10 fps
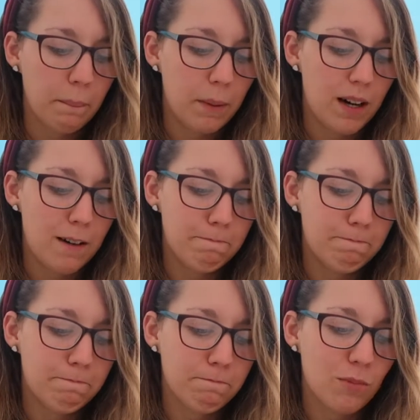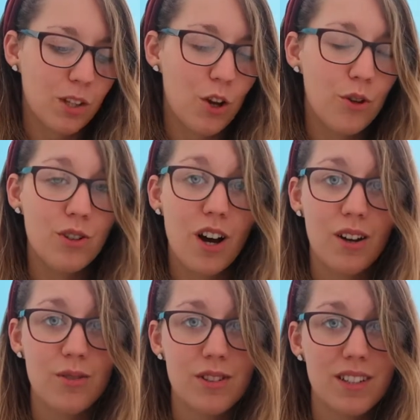but who
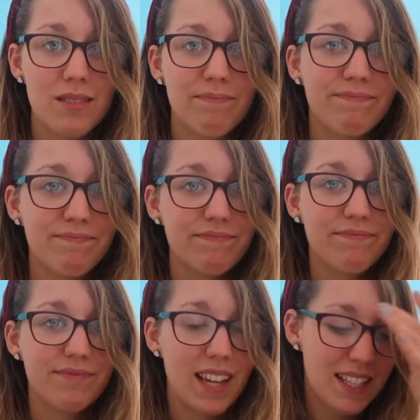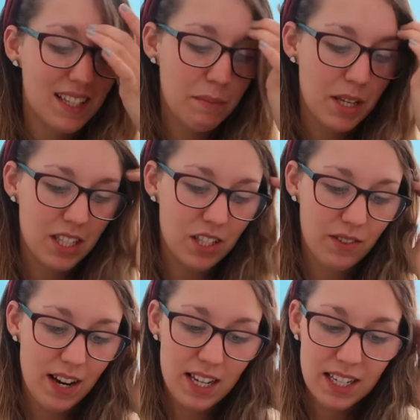knows? It's a
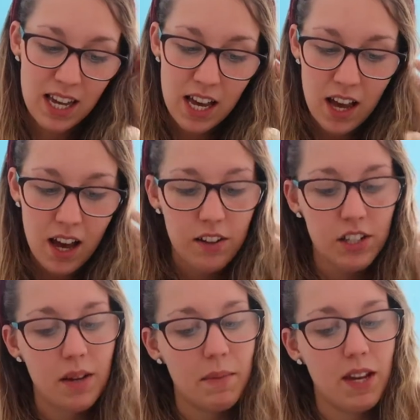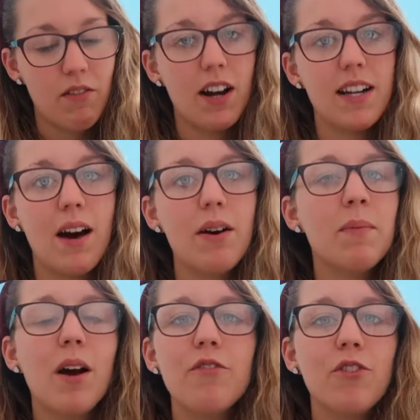mystery to me right now. It
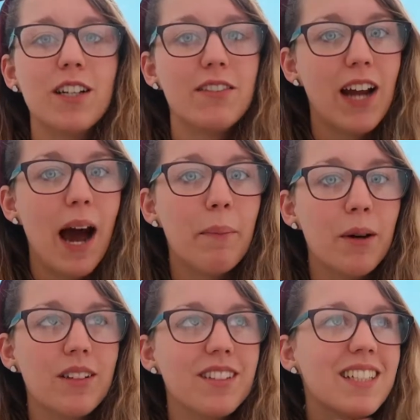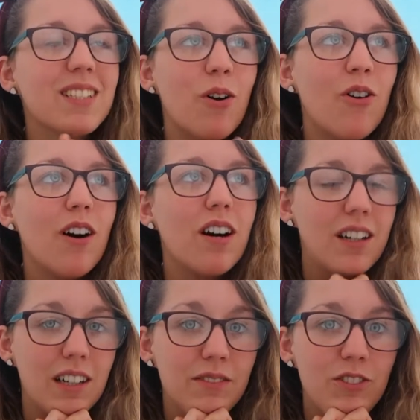might have already even happened. There's, oh,
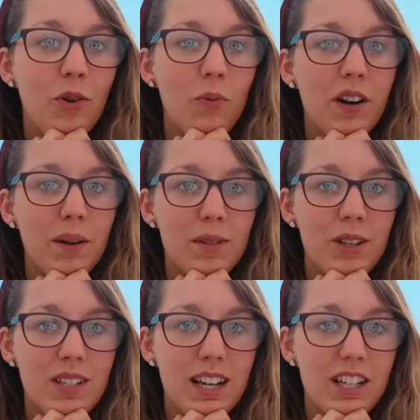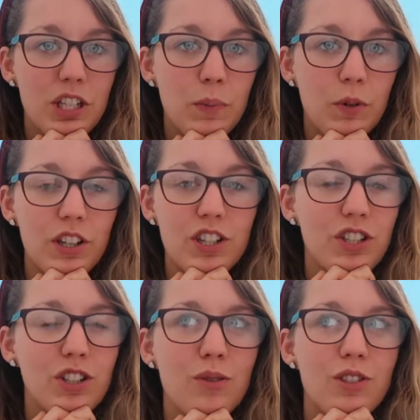I've got one episode to catch up on. I
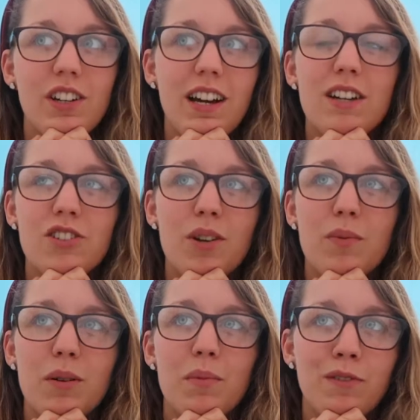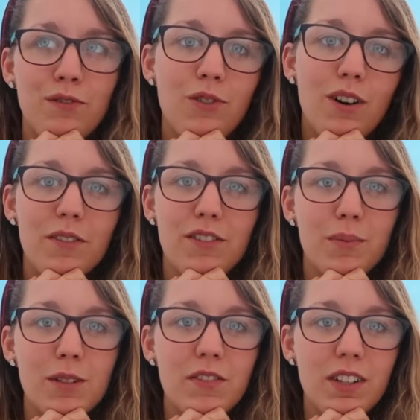so should have catched up on it before I
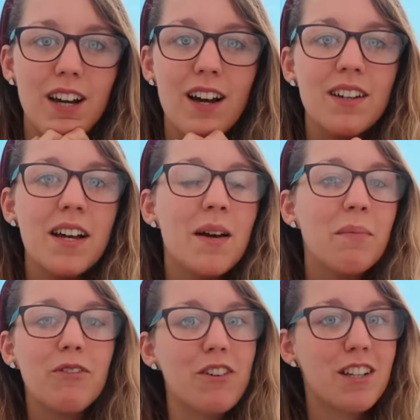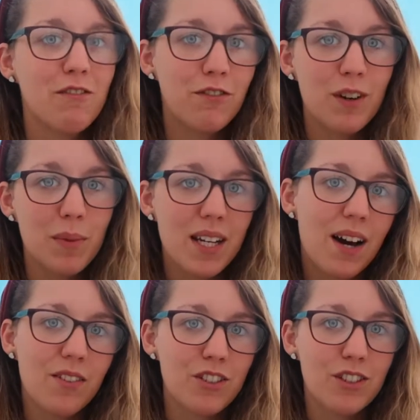filmed this video. But if I didn't film it
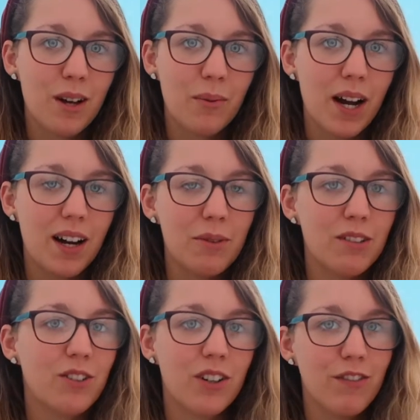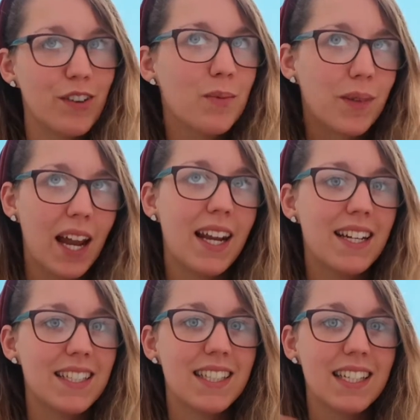now, there is no way I would have got it filmed and
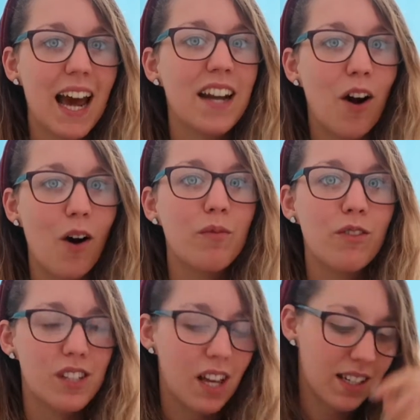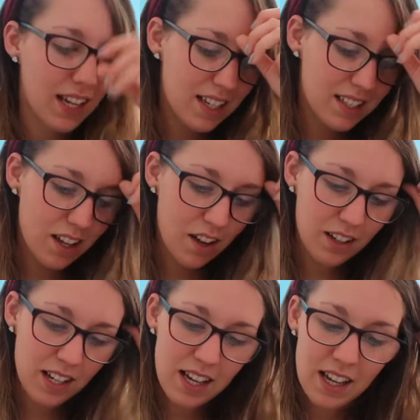edited and up for Sunday. So
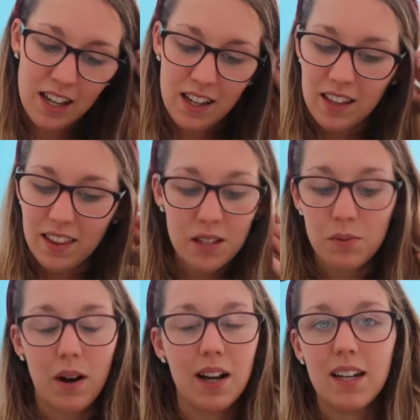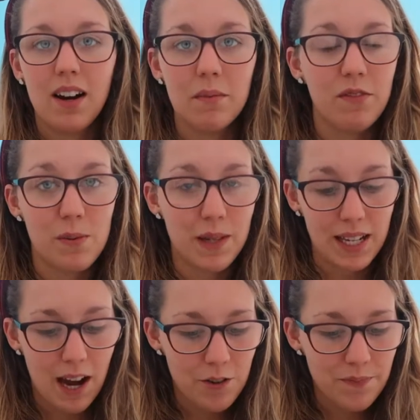that's why I'm filming
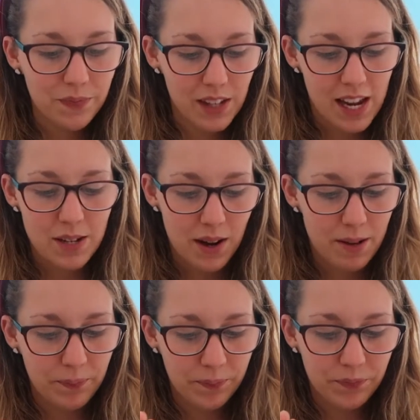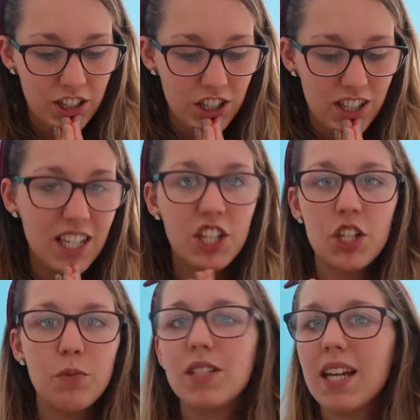it now. Anyway, I just think
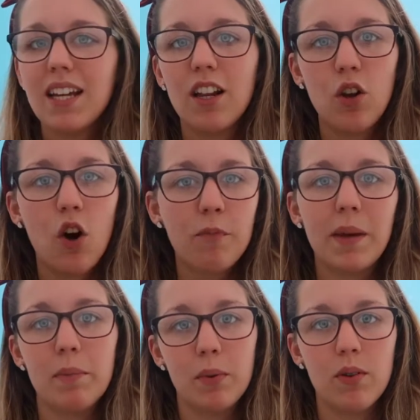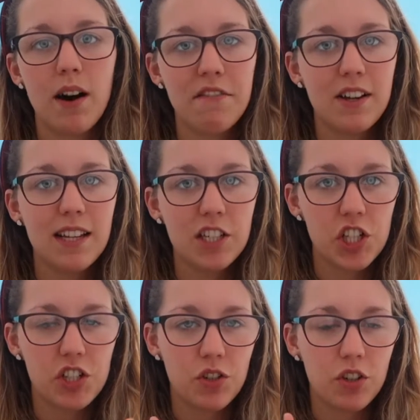she would date a lot of people. I feel like
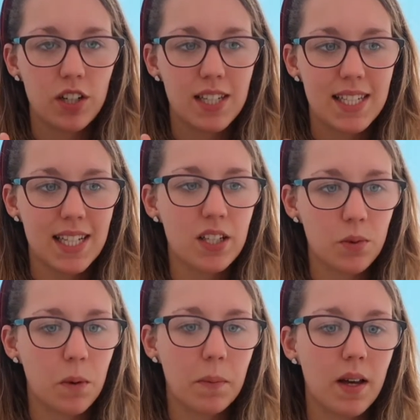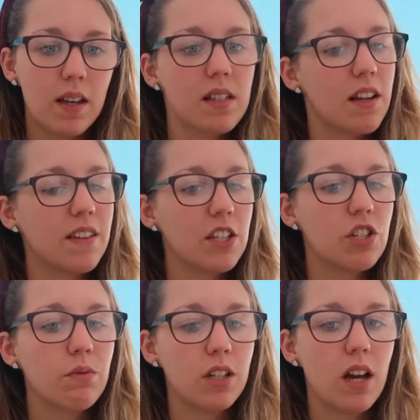she's not going to stick to one person. I think
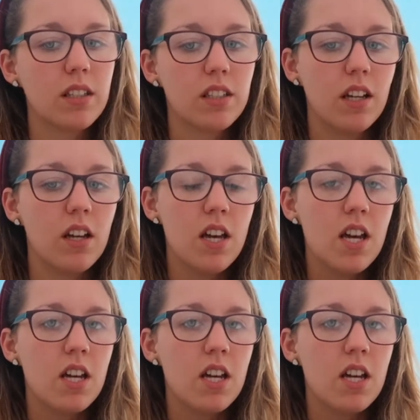she would like to